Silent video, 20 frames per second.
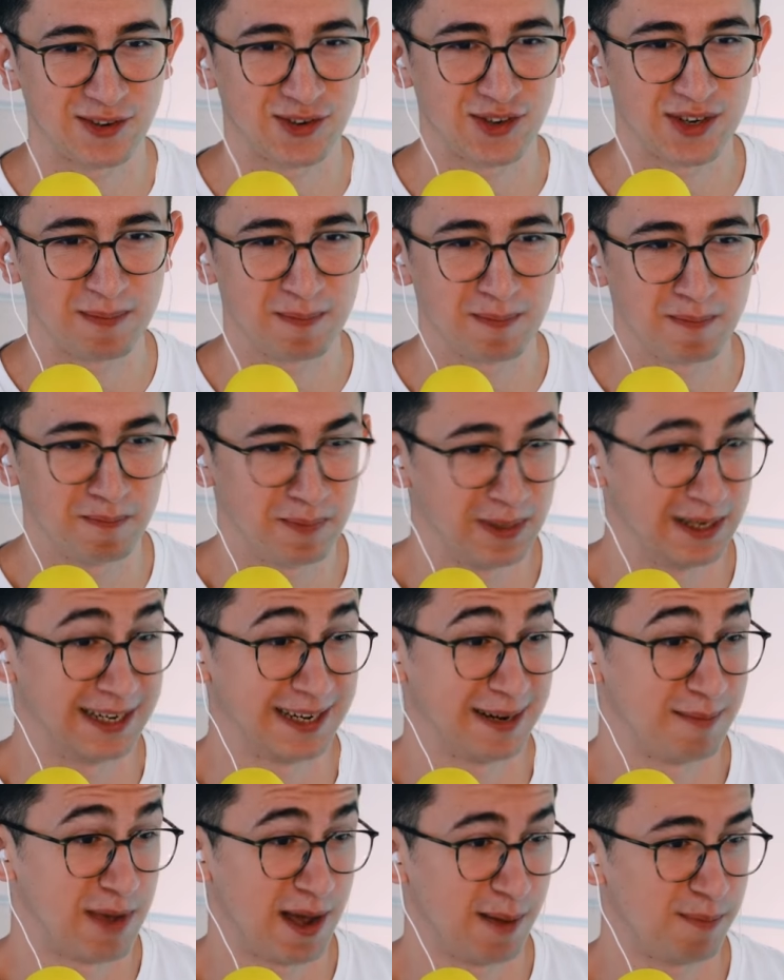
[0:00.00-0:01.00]
actually
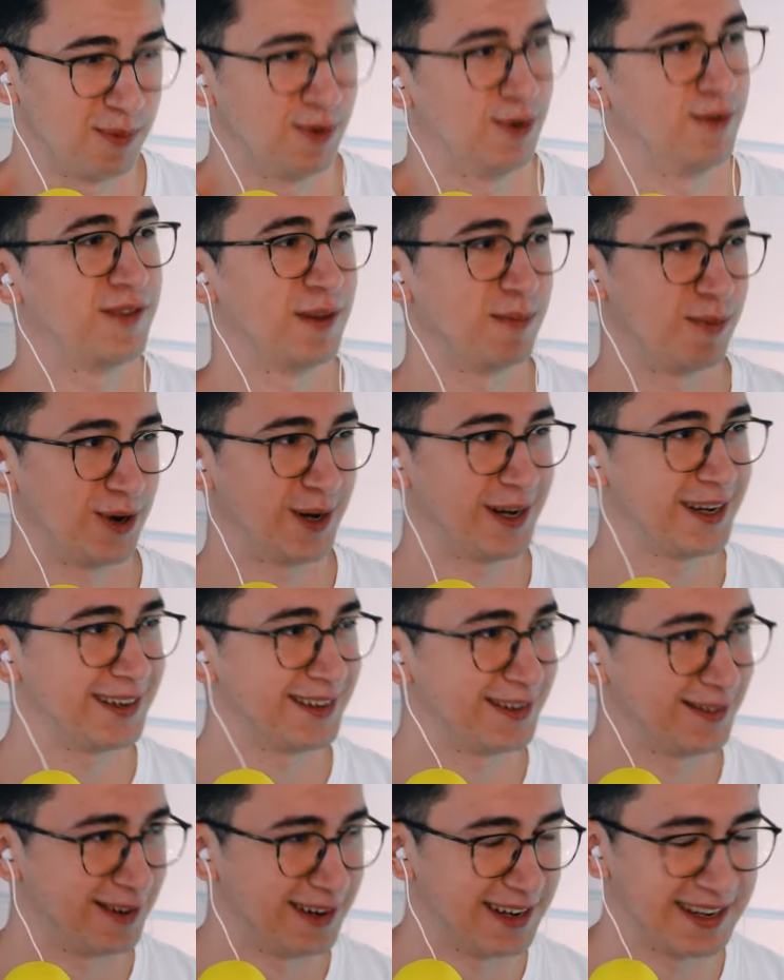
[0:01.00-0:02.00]
building a map of the brain,
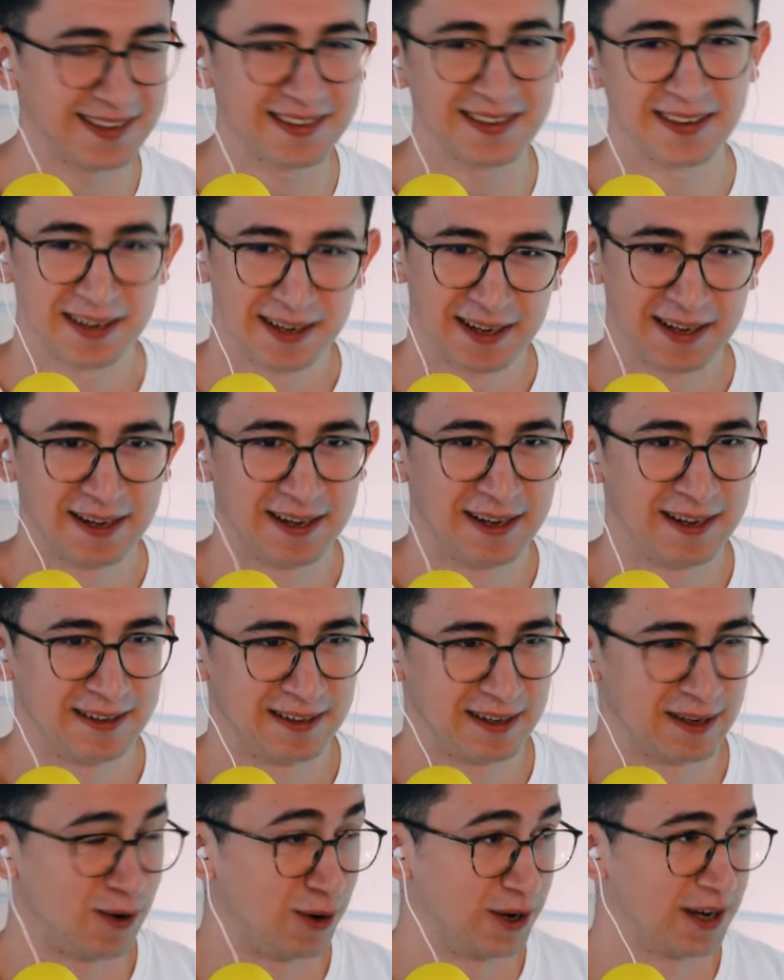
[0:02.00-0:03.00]
right?
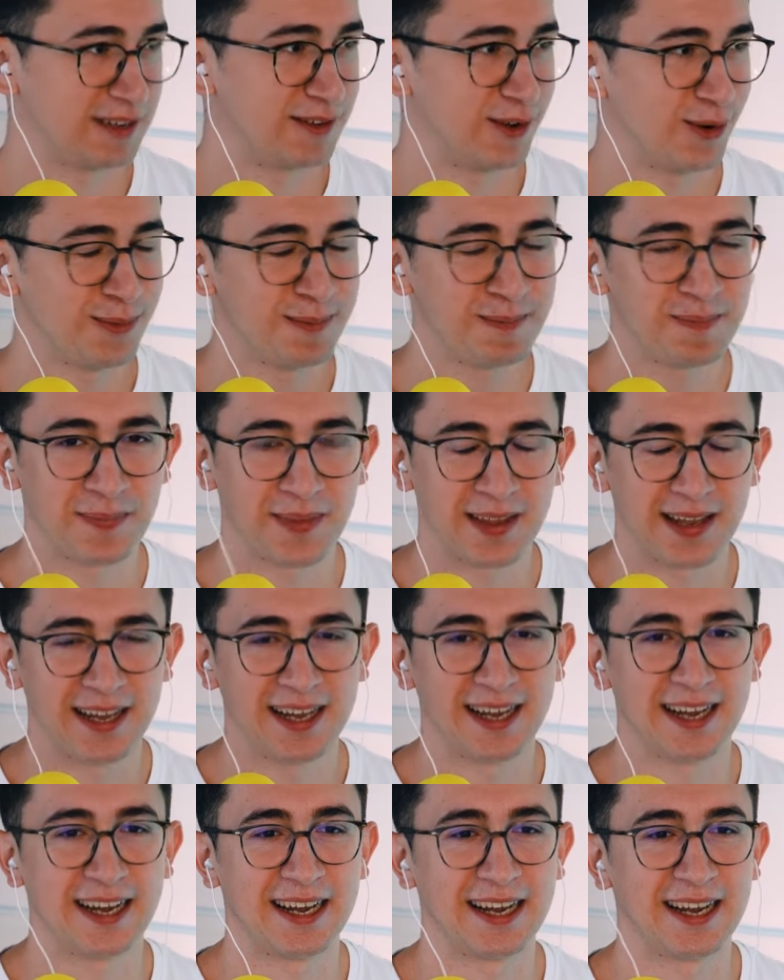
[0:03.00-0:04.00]
The connectome.
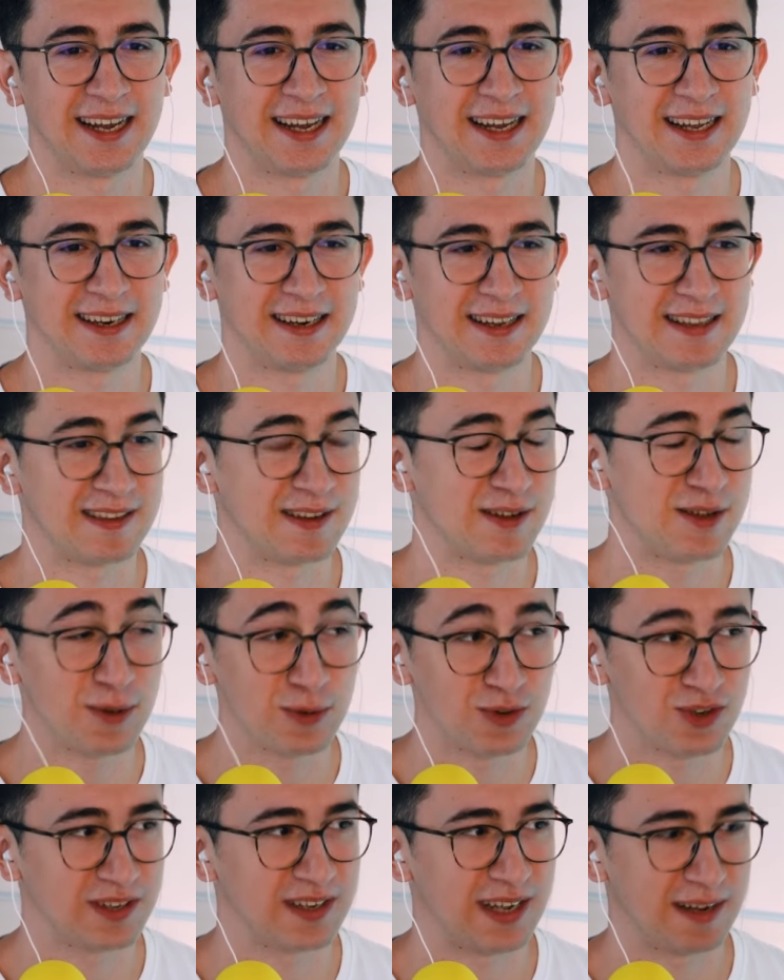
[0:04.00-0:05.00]
And it's a
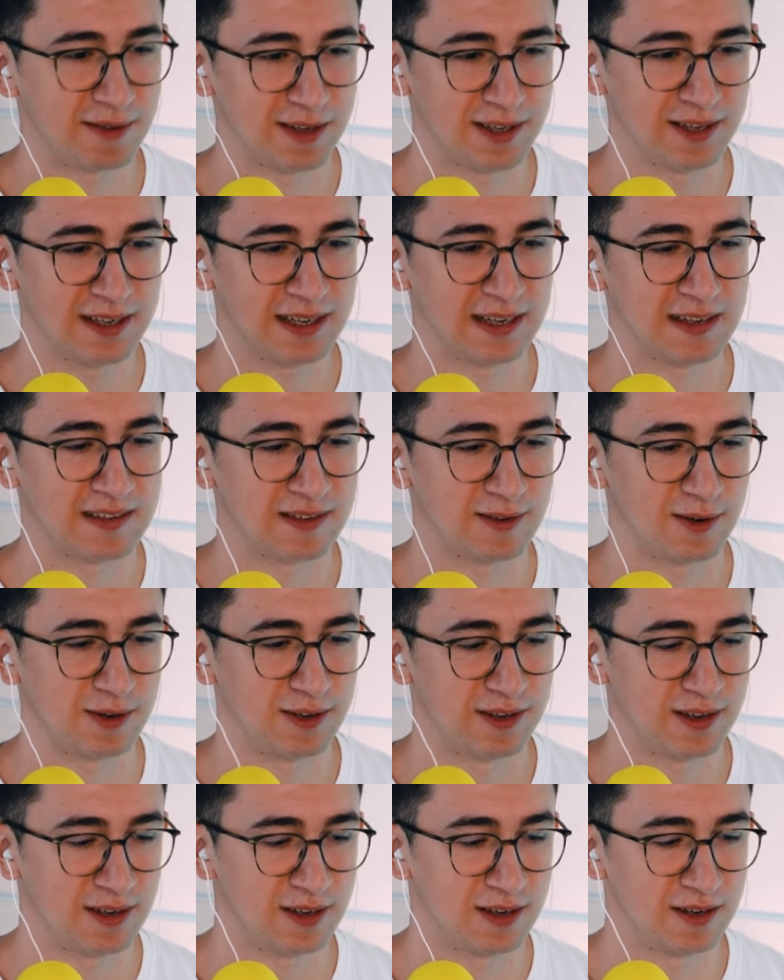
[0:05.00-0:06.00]
huge endeavor. It's
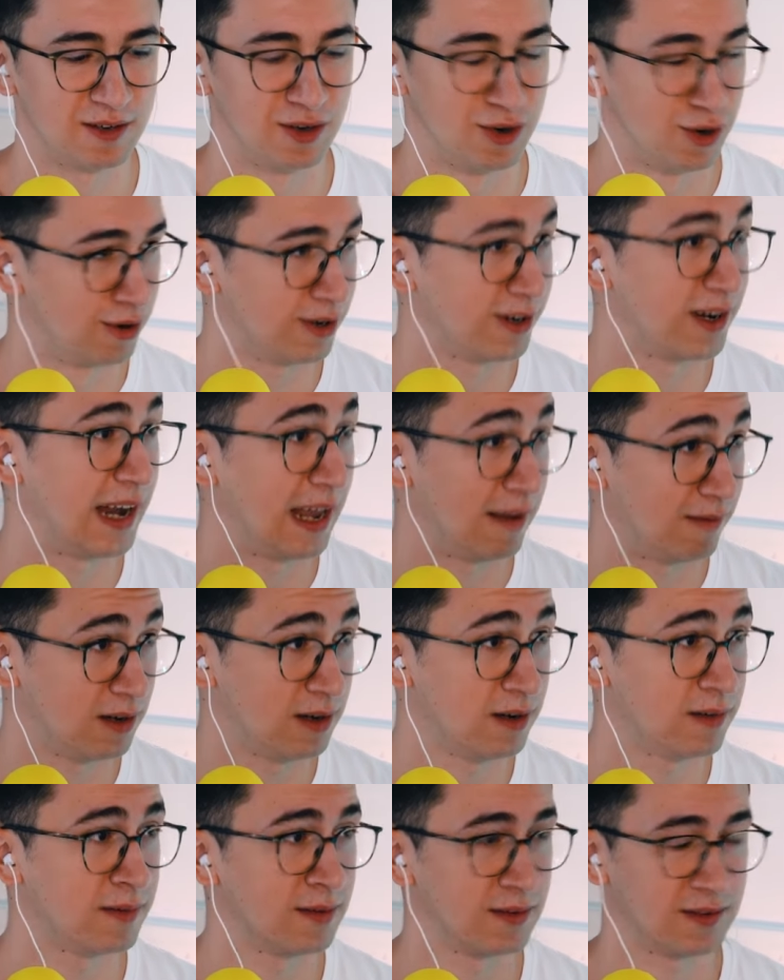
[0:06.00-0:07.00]
on the neuron
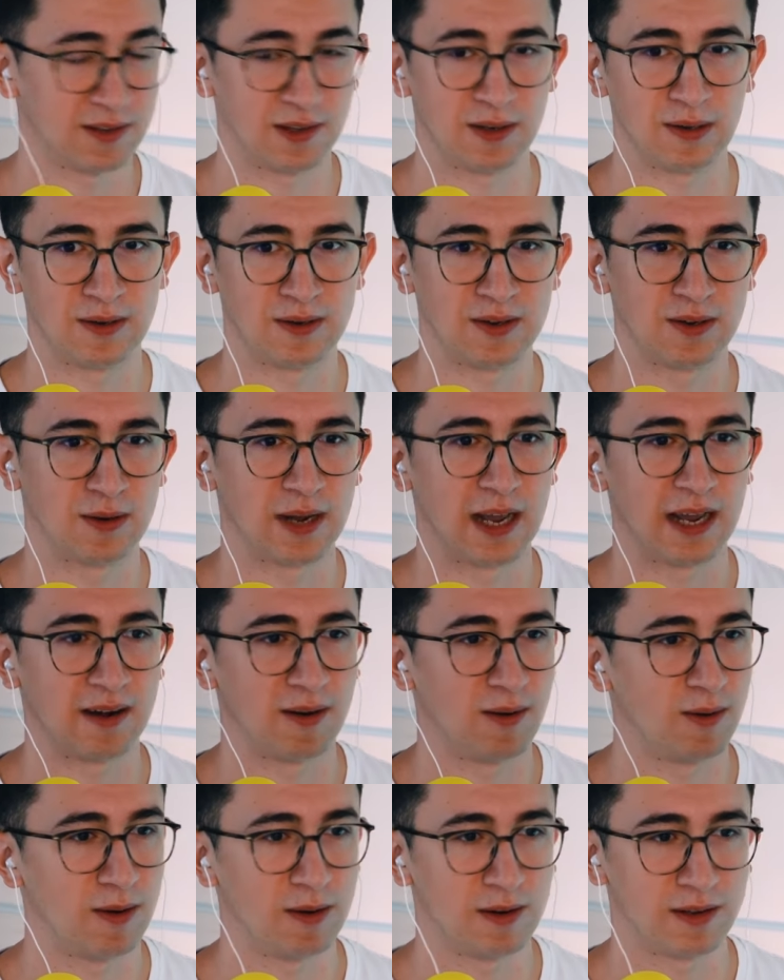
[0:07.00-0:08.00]
level. So you
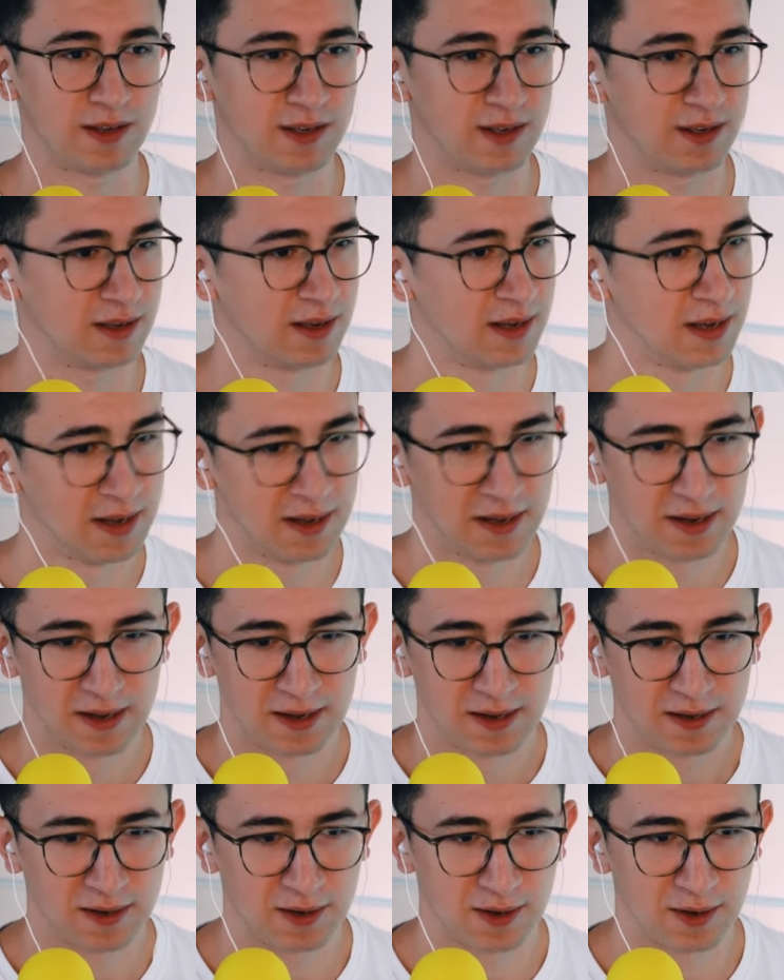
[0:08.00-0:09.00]
get all the,
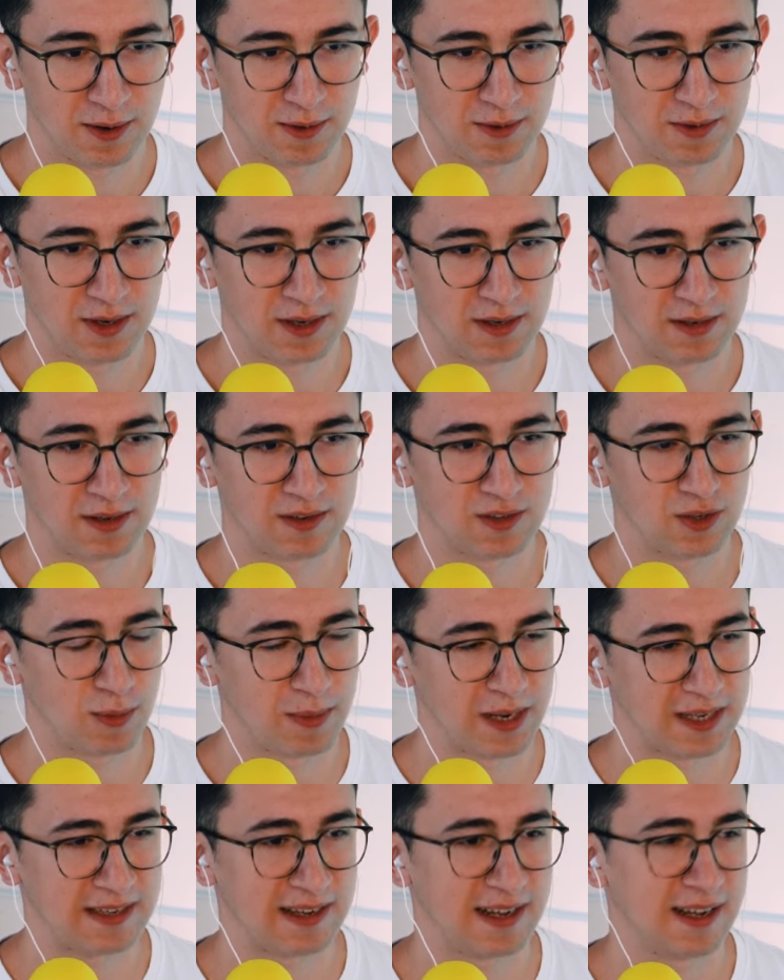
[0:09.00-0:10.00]
you know, the
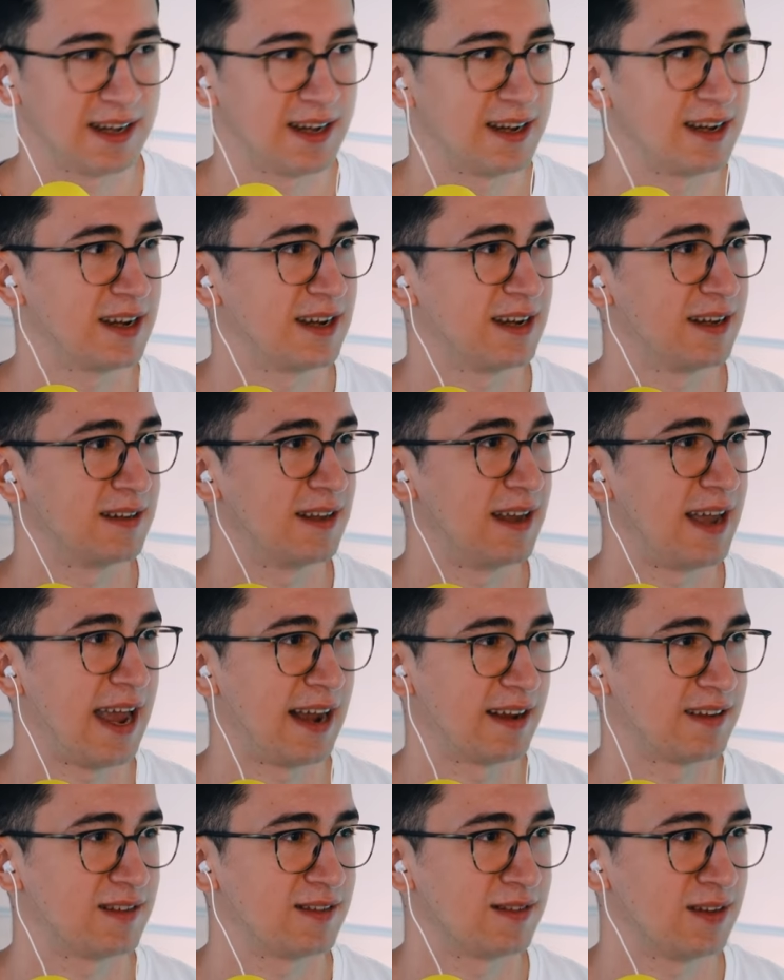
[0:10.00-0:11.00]
somata, the
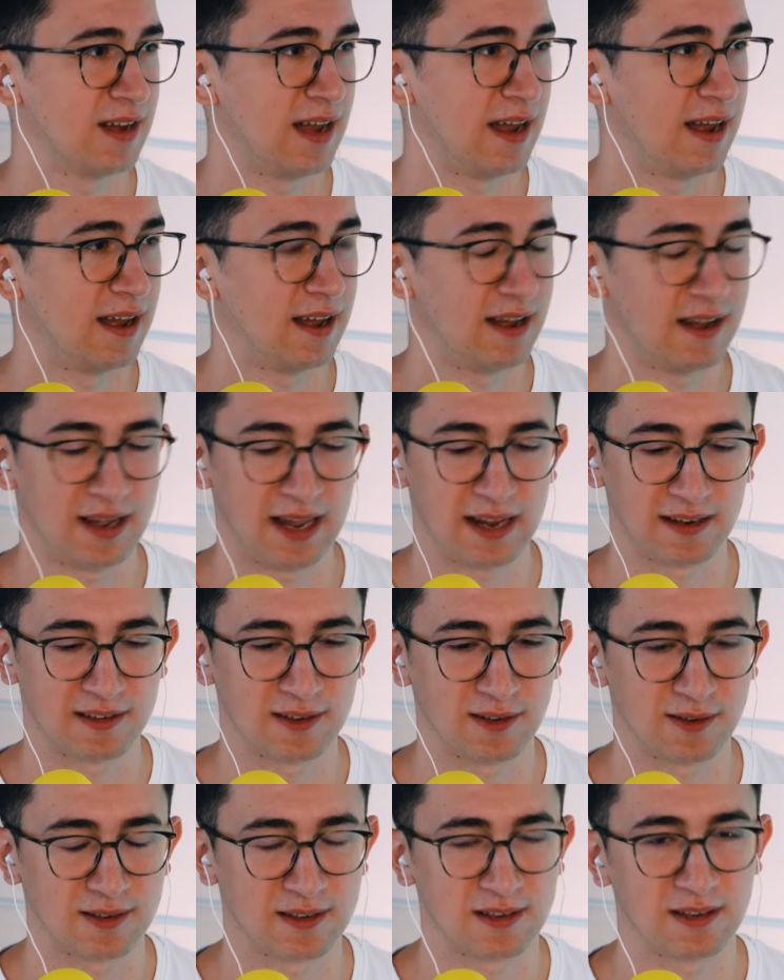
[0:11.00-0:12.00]

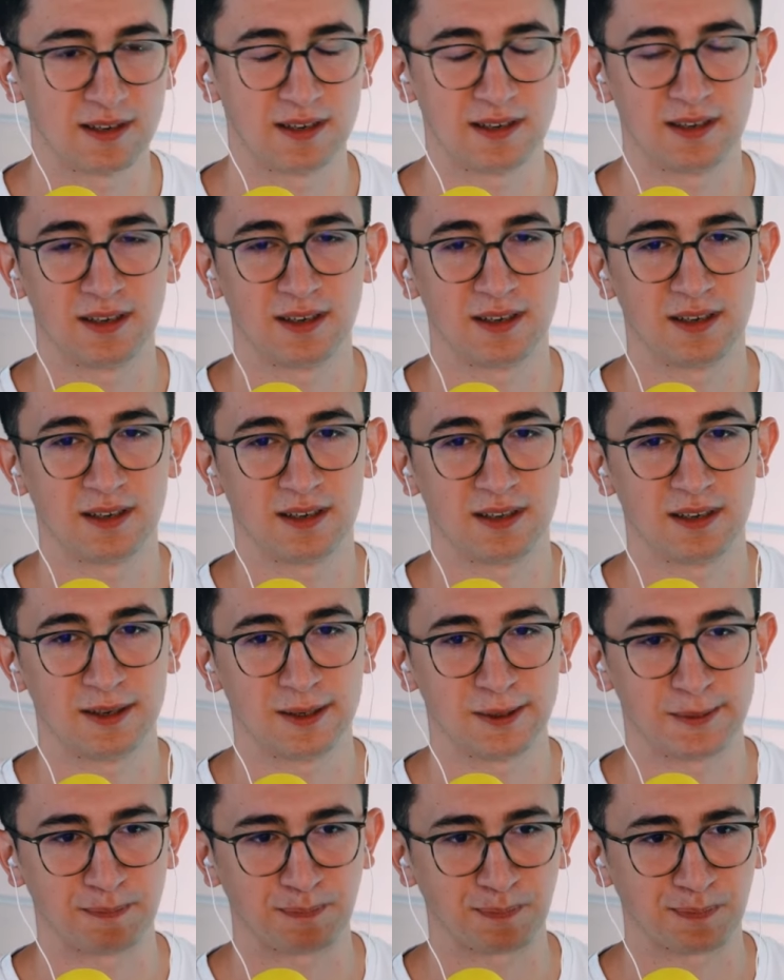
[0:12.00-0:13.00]

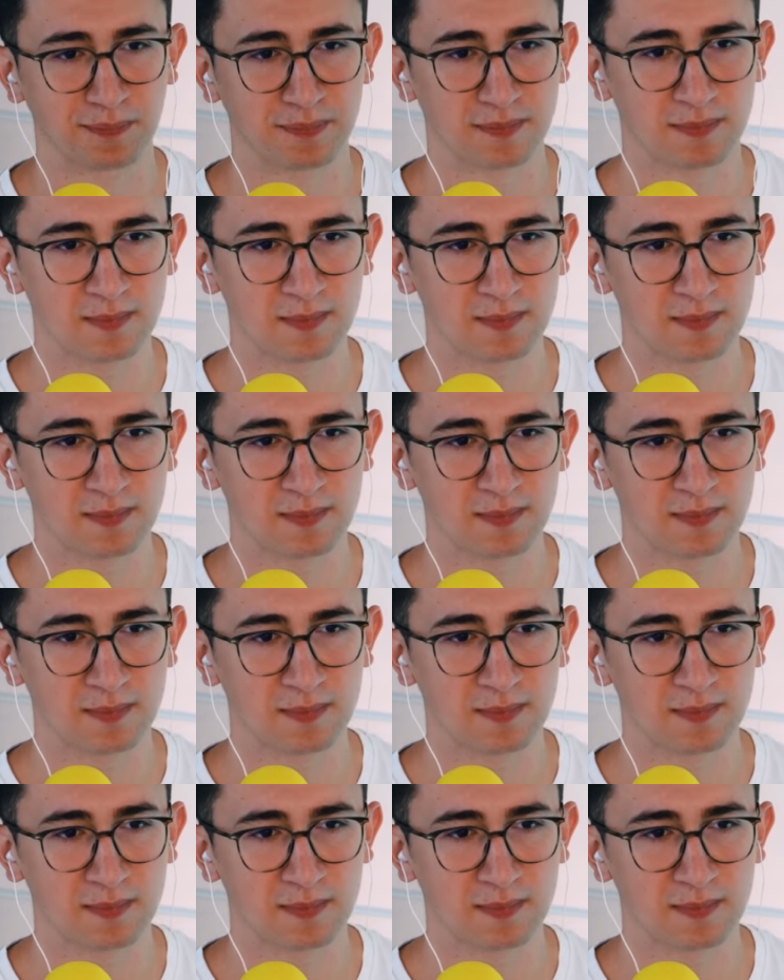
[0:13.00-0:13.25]
axons,